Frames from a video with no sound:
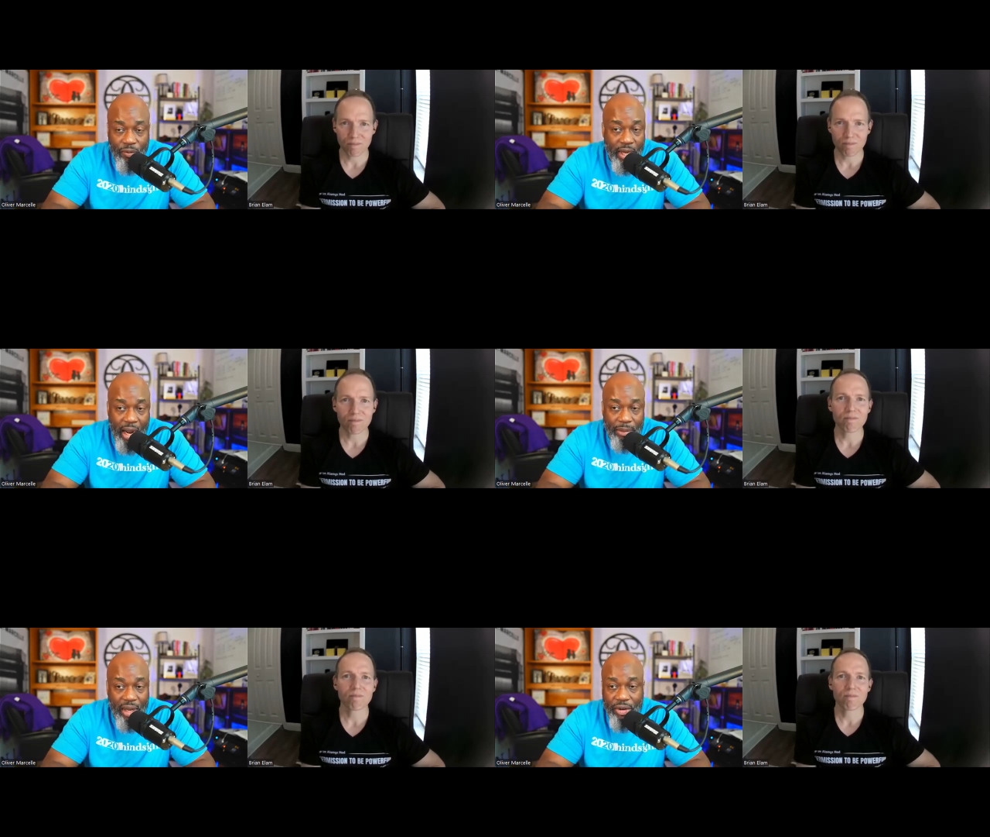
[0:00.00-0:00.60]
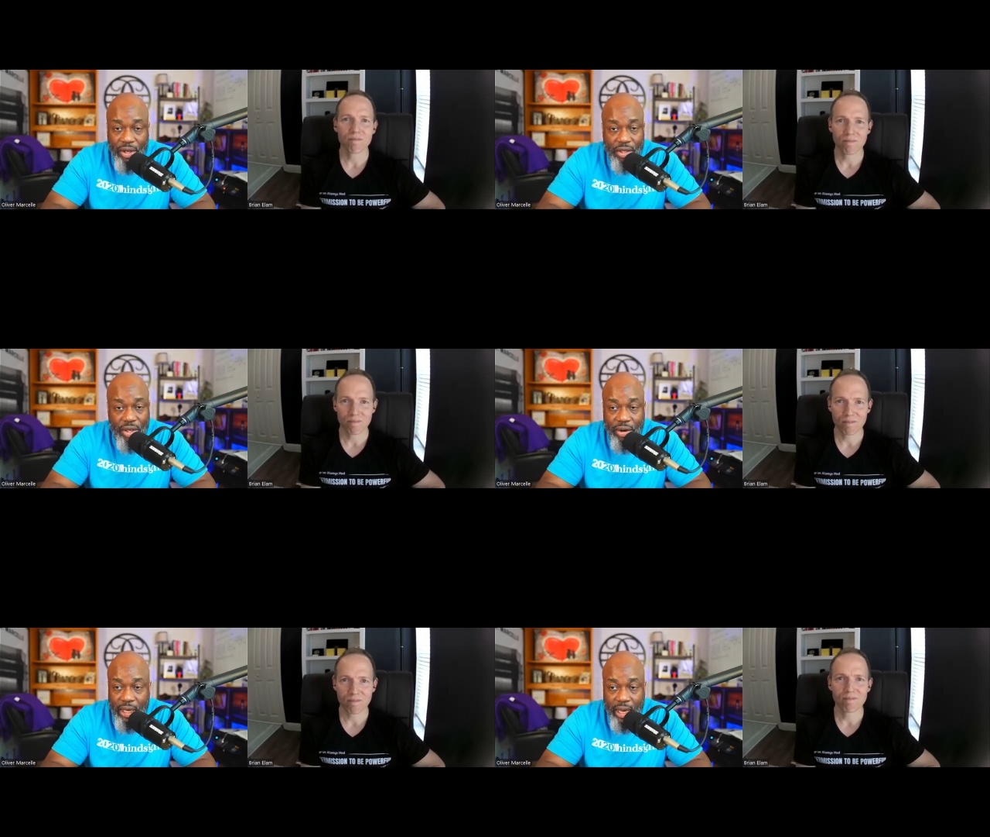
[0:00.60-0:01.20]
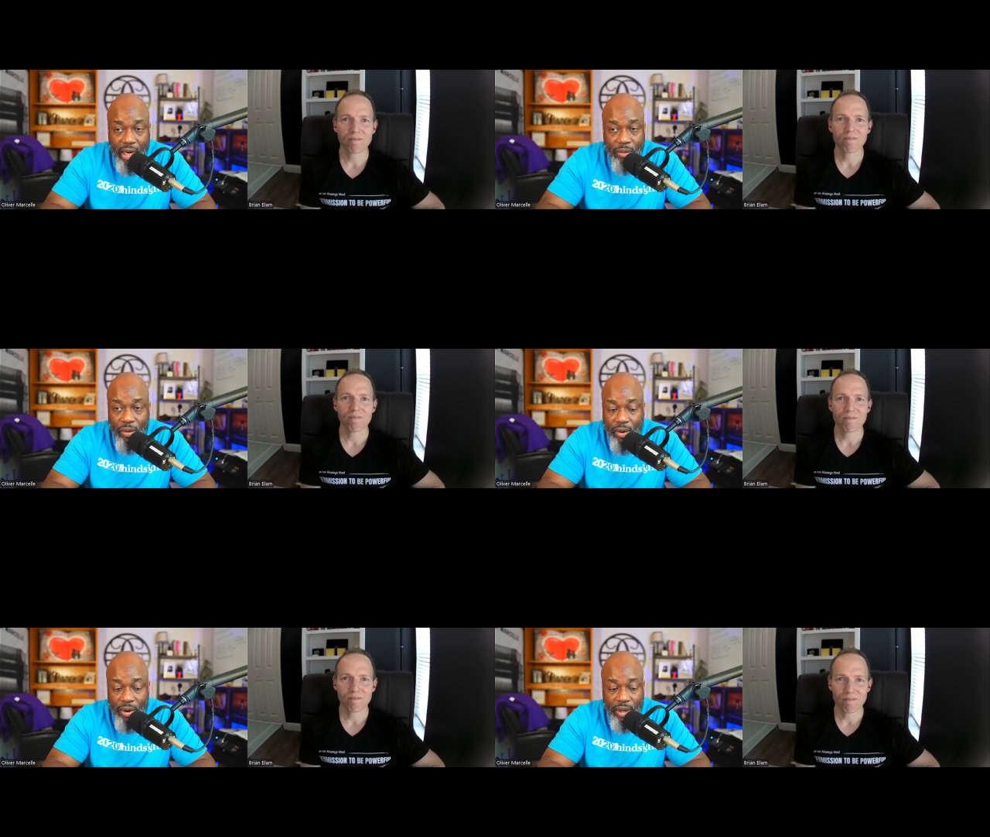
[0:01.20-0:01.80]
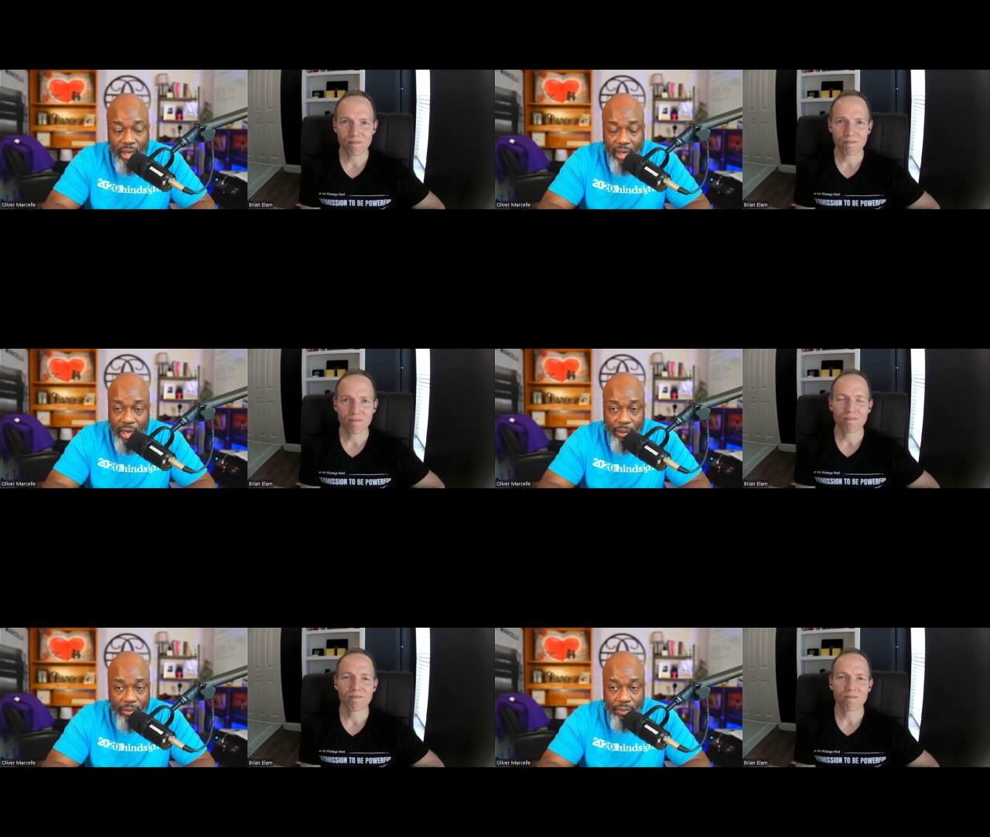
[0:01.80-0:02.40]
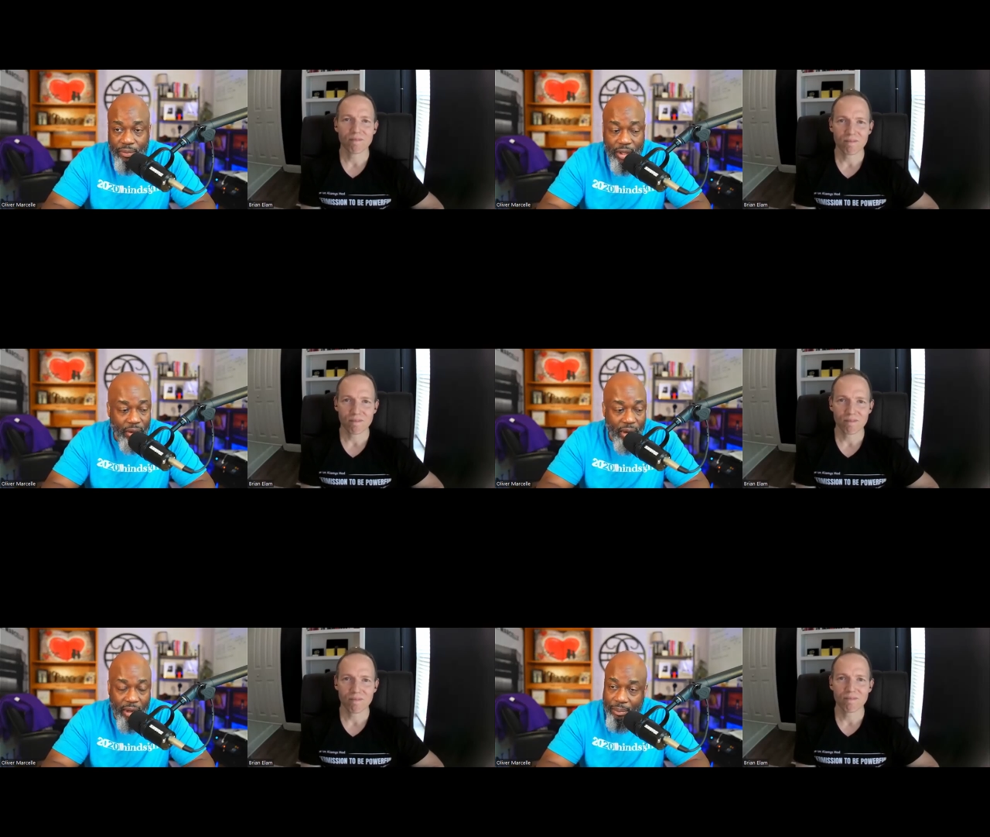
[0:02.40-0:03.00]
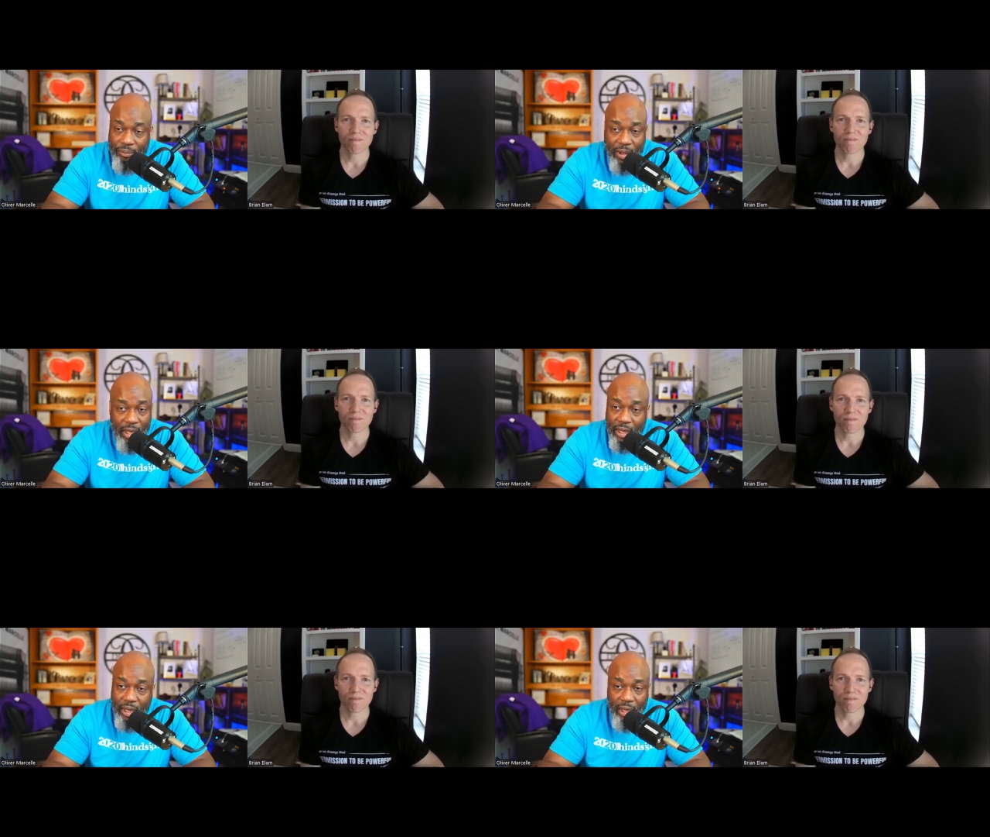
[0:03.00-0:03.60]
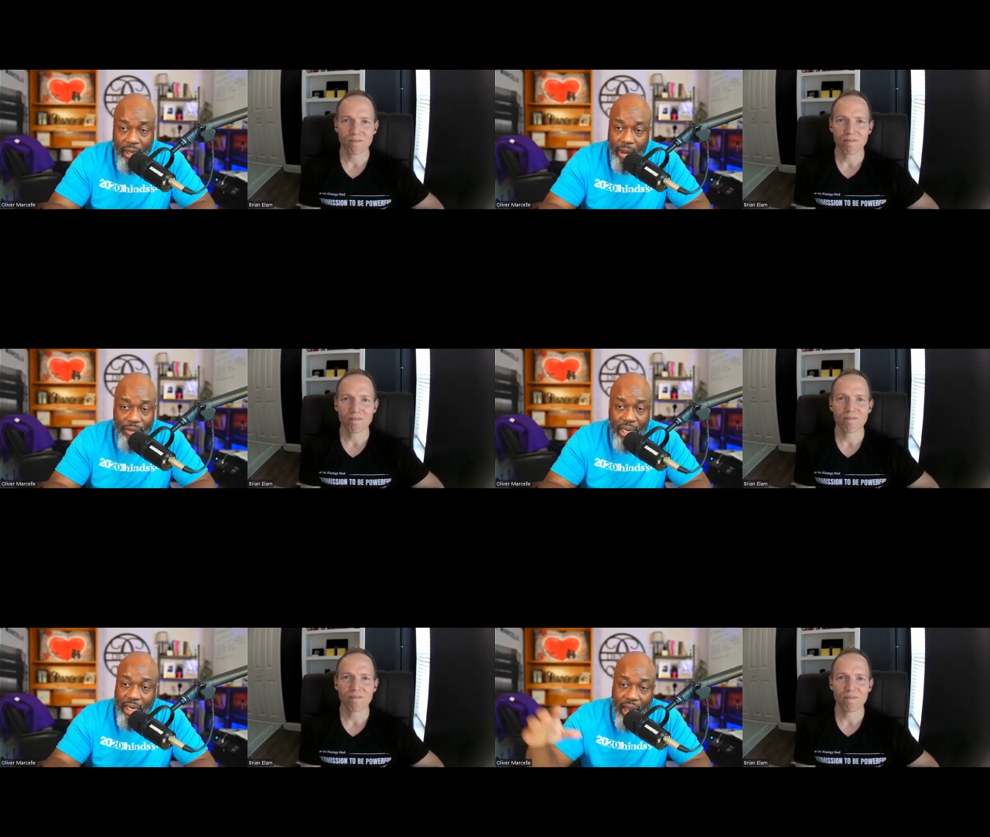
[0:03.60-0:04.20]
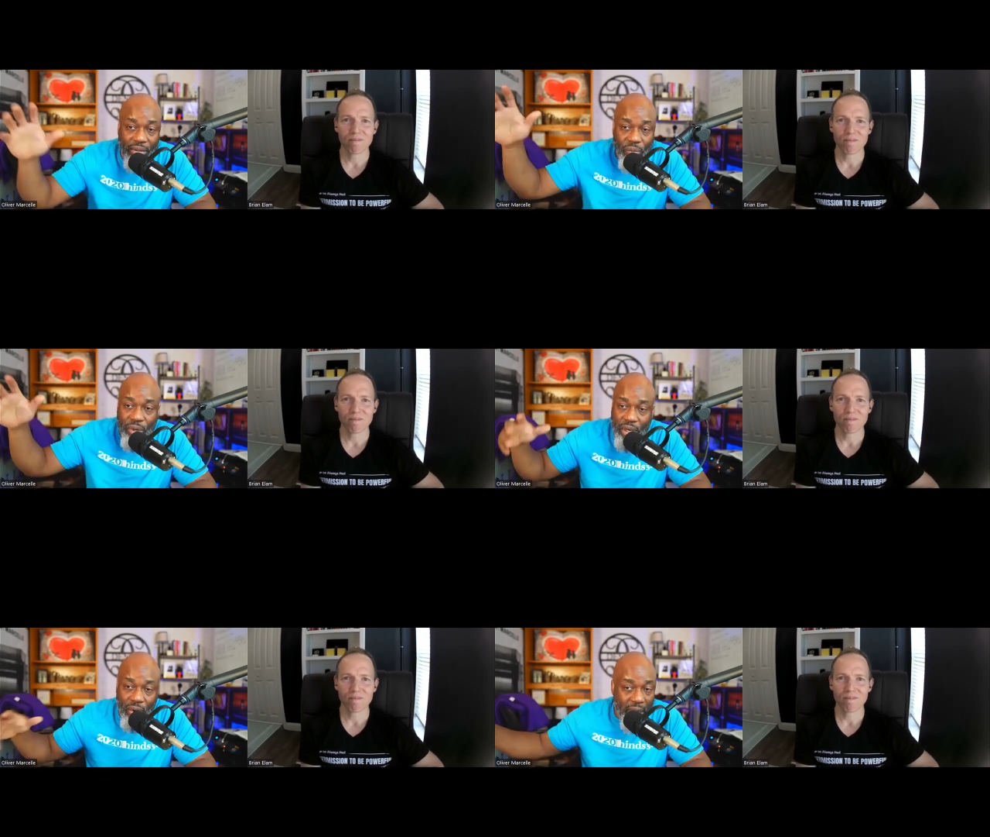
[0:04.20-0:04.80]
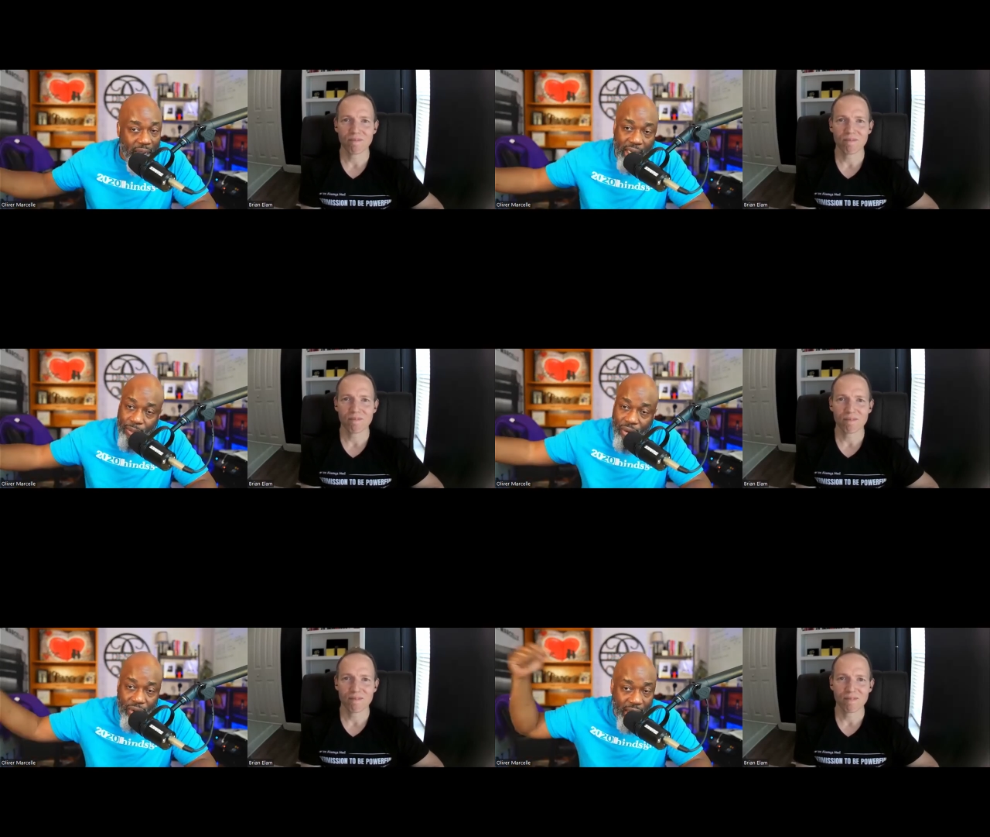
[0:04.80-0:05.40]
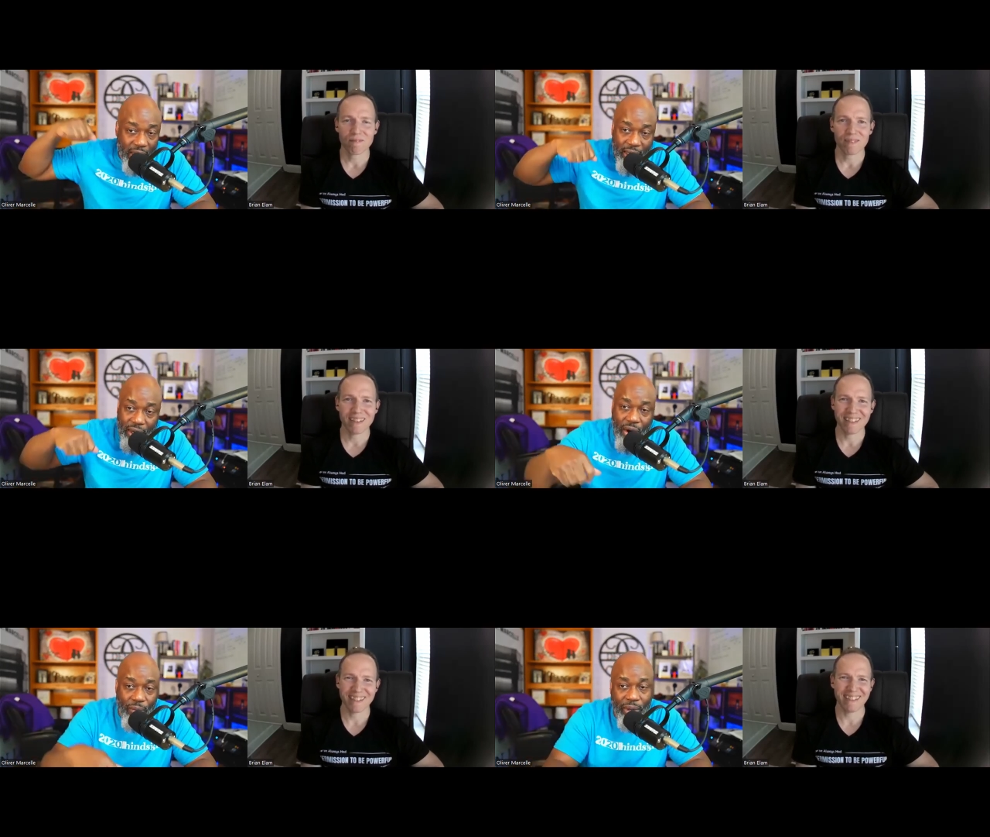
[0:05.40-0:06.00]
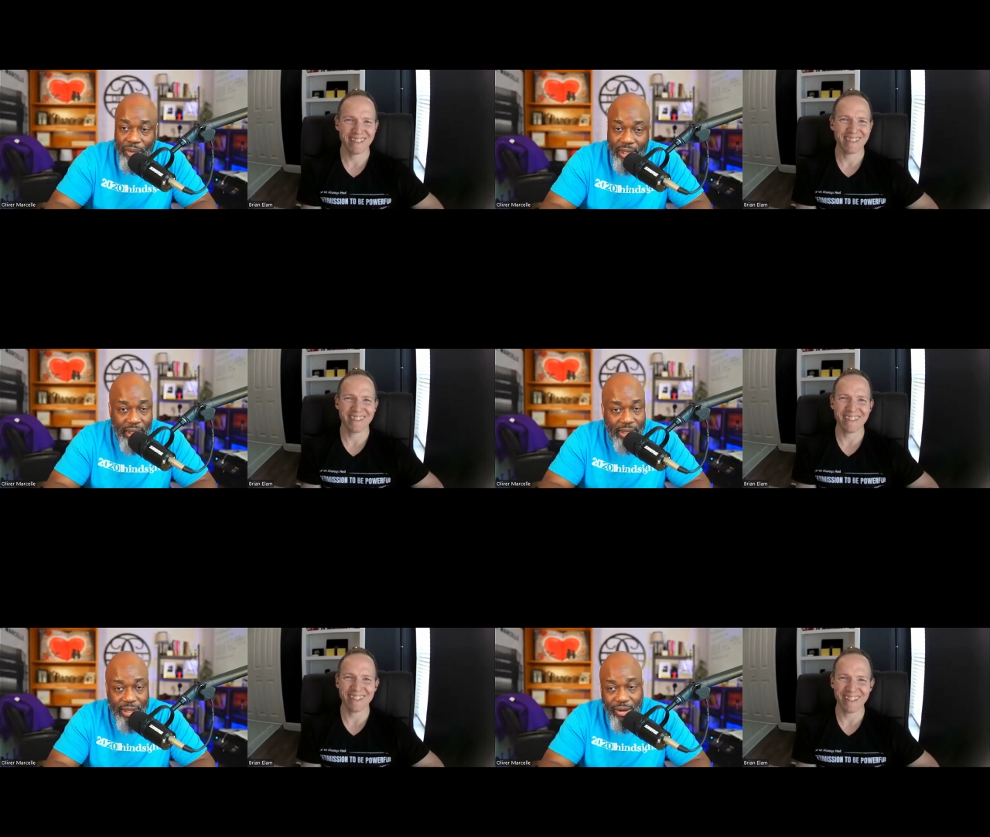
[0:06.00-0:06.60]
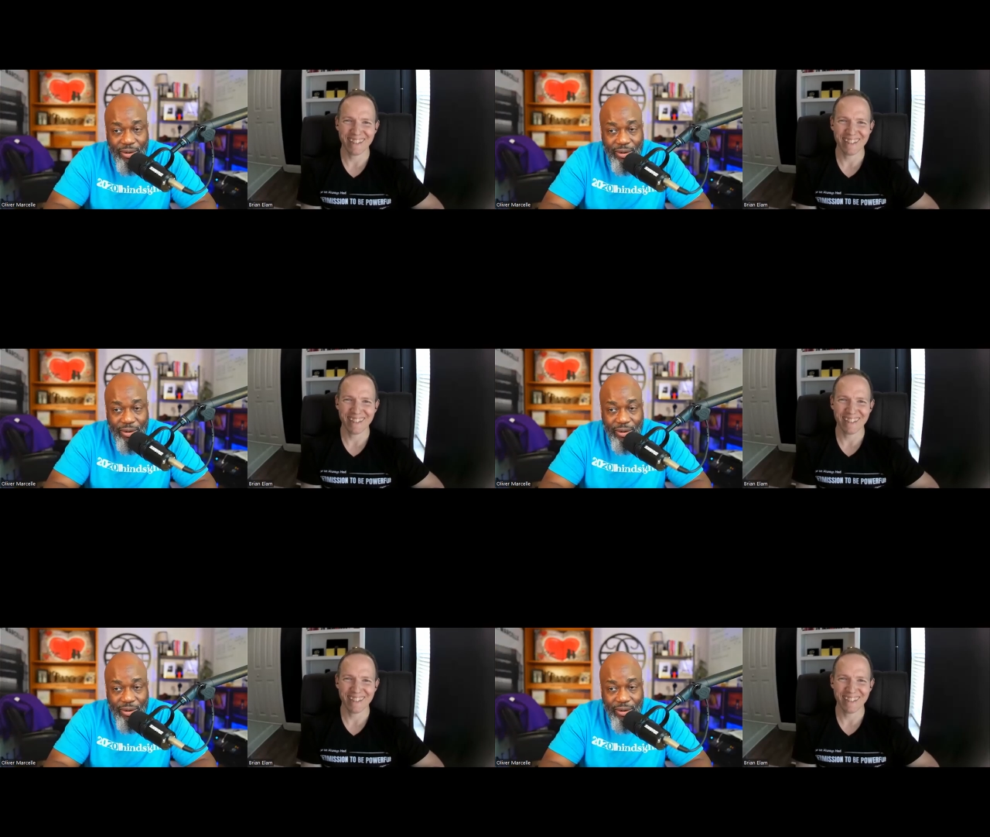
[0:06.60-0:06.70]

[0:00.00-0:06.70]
Speaker 1: I'm loving the journey that I'm on. And I'm, you know, I'm, I'm yelling out the window, hey, come on, get in the car with me. Let's go.